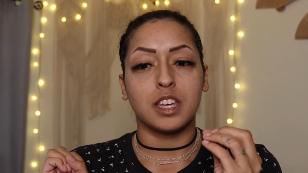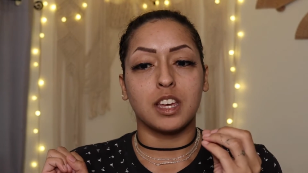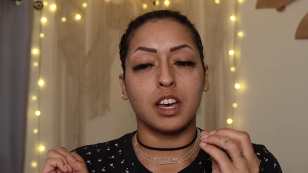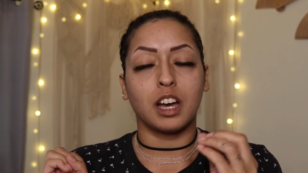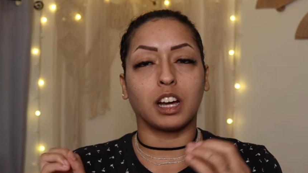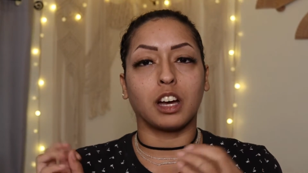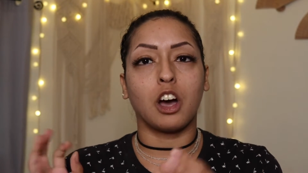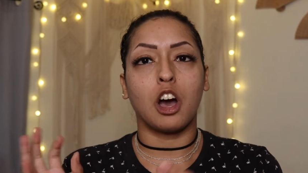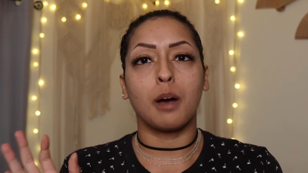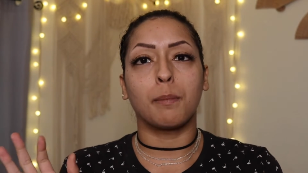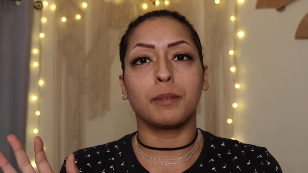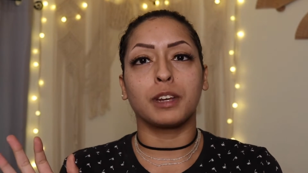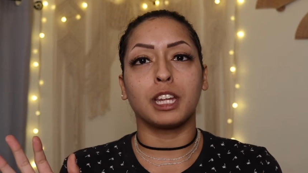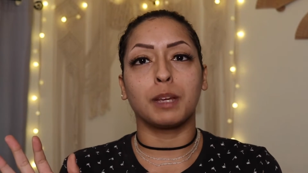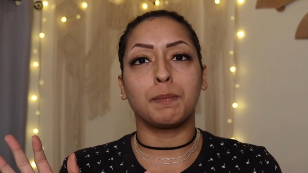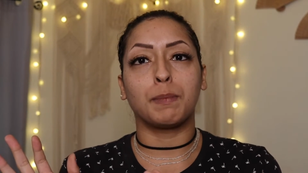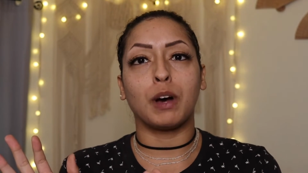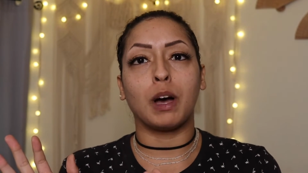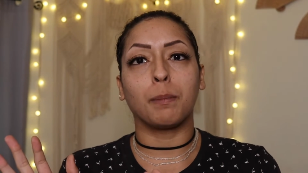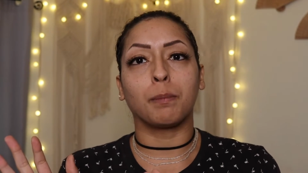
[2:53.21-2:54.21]
a
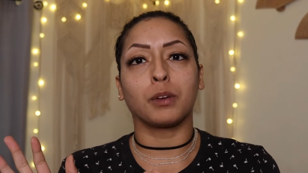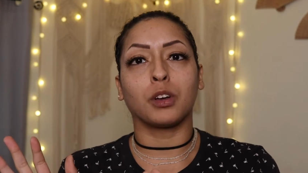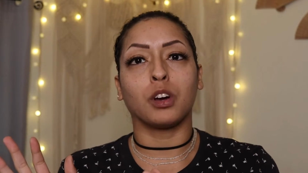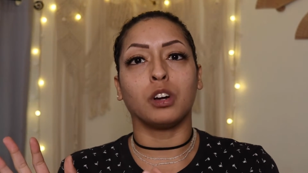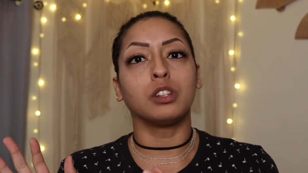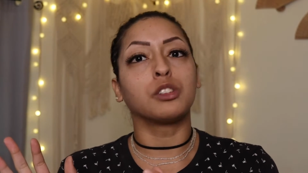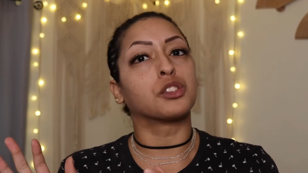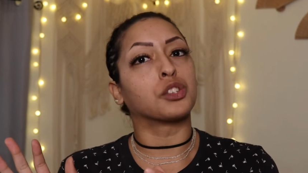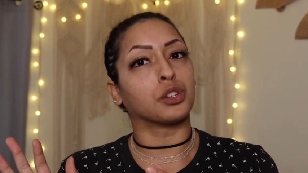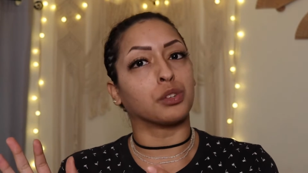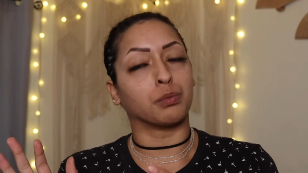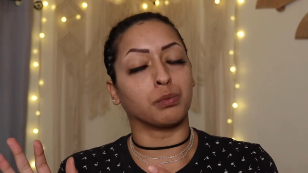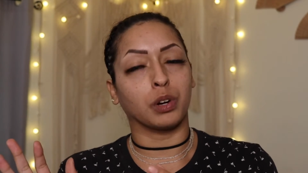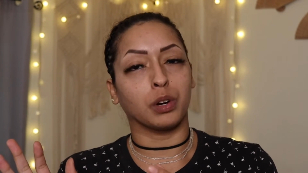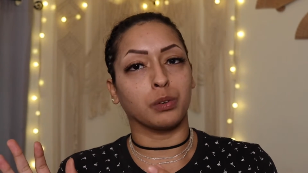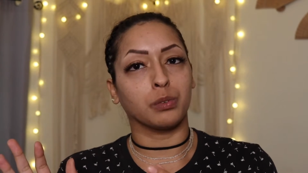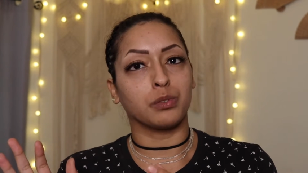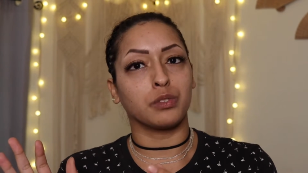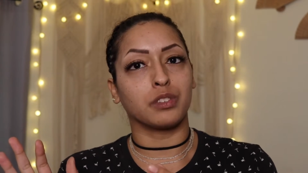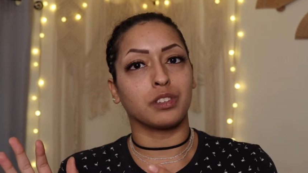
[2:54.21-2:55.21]
comedy pop culture
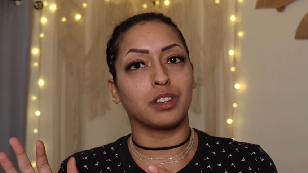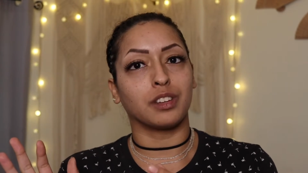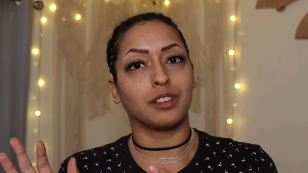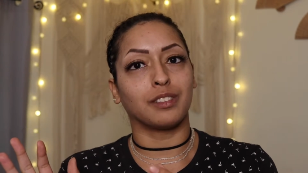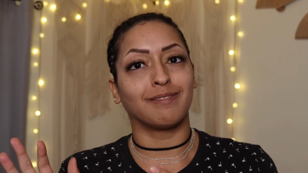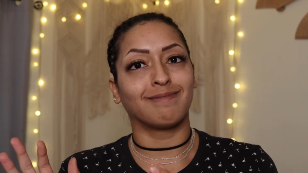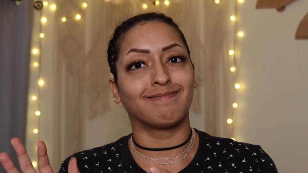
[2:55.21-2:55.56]
roast.